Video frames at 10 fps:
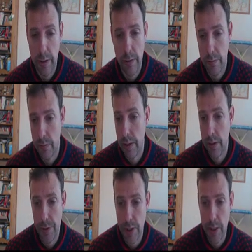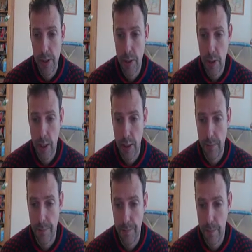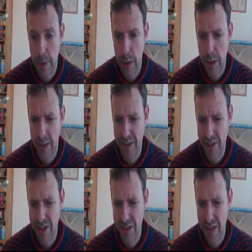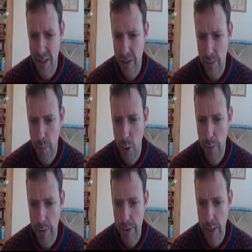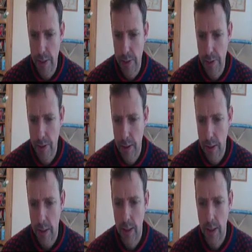they'll say that's okay. But I just don't think it's appropriate sentence